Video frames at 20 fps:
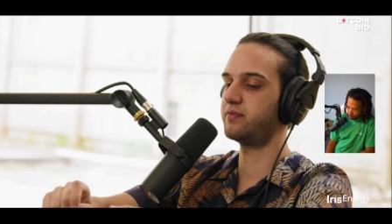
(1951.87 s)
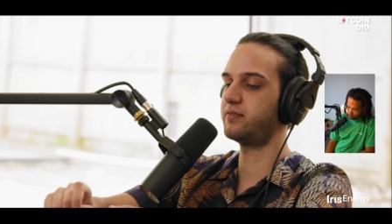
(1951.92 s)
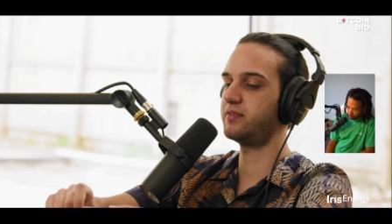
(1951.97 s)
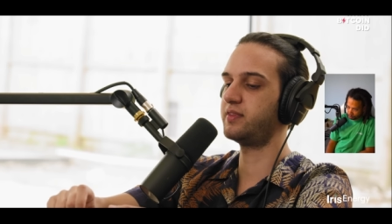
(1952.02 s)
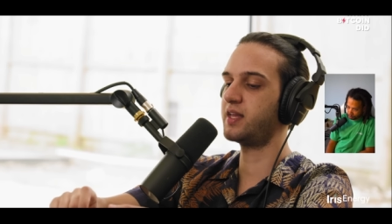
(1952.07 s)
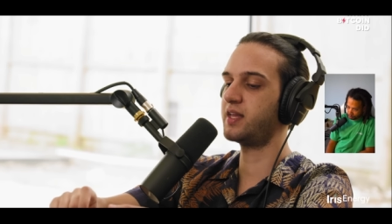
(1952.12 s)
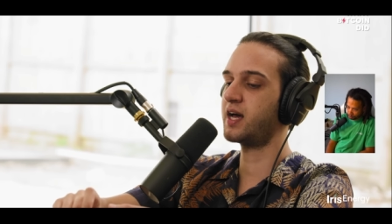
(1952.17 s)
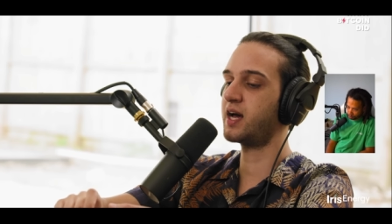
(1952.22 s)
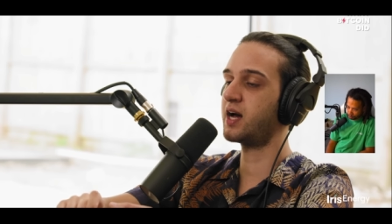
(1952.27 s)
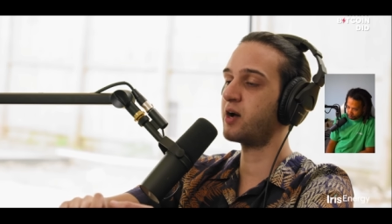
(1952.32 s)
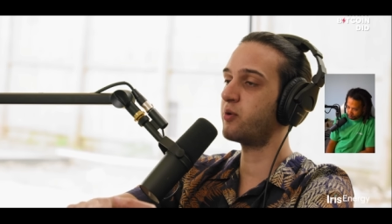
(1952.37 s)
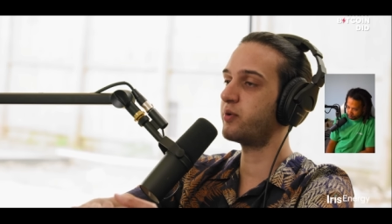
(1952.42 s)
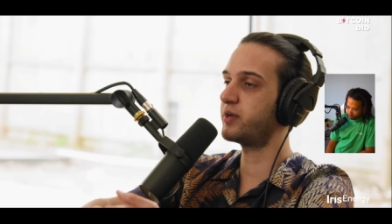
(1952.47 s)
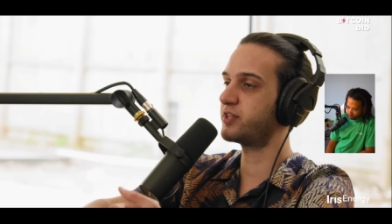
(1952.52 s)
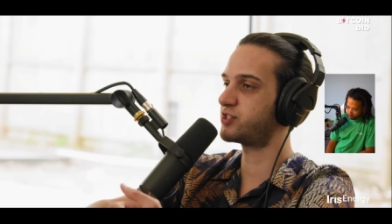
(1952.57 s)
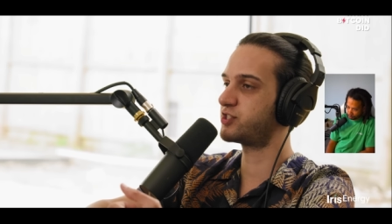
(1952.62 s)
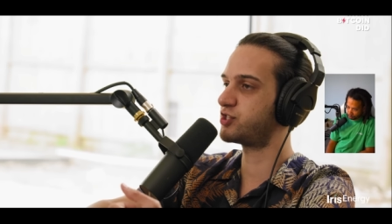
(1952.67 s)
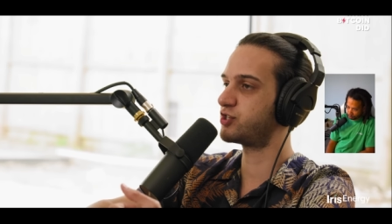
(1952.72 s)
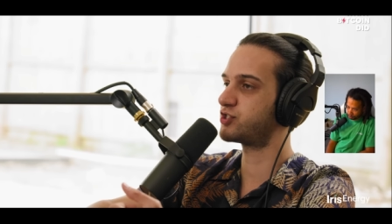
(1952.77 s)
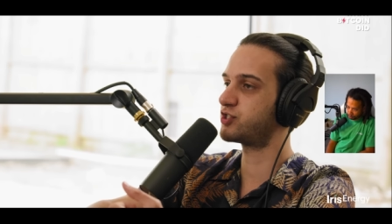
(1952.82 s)
now
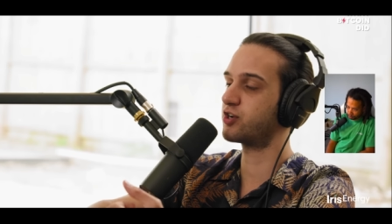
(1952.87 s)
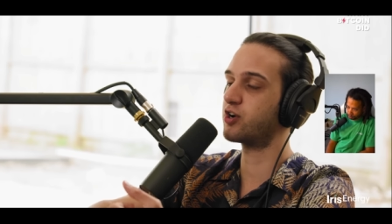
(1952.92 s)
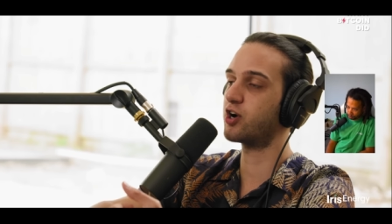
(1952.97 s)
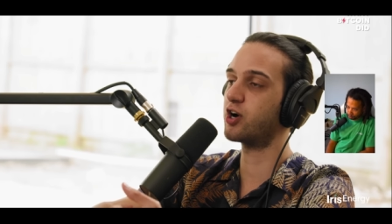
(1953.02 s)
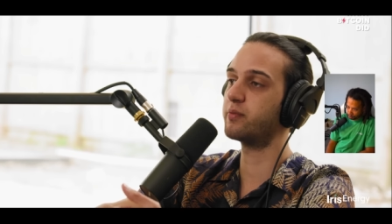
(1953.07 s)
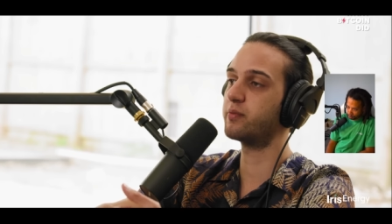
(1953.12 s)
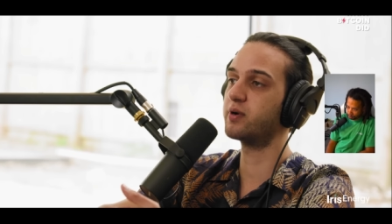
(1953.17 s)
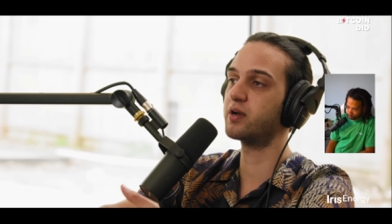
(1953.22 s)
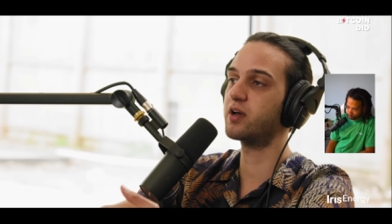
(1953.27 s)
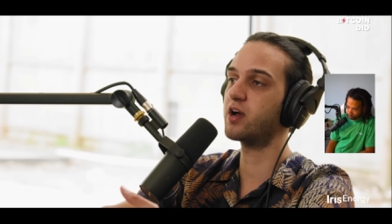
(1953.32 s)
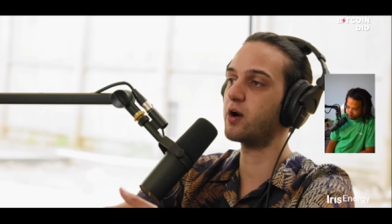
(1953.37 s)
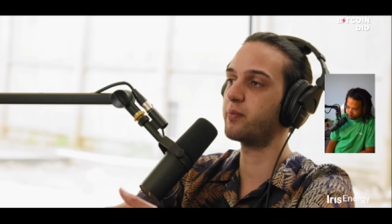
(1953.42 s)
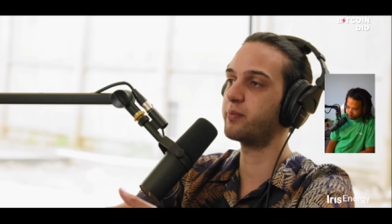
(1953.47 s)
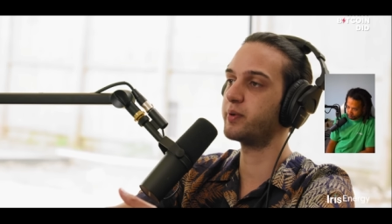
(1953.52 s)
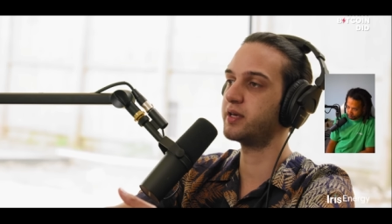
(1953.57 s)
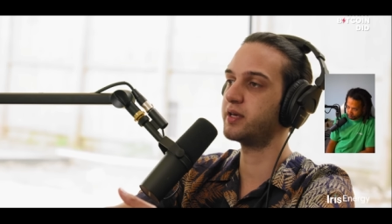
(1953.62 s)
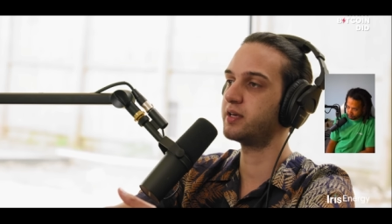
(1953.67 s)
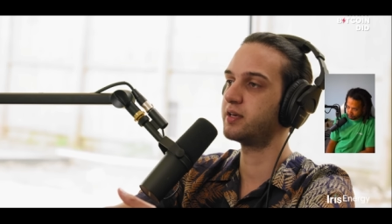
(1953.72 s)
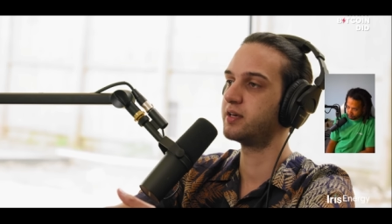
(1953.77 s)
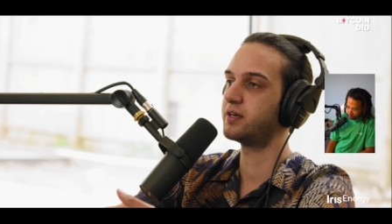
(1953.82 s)
it's just a carbon
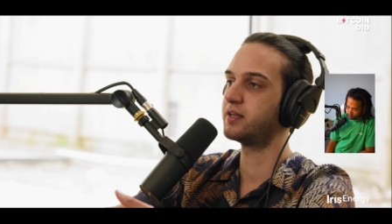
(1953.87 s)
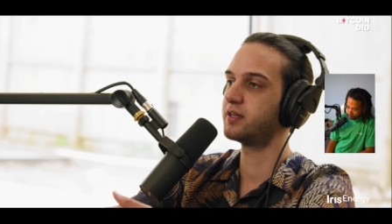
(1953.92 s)
copy.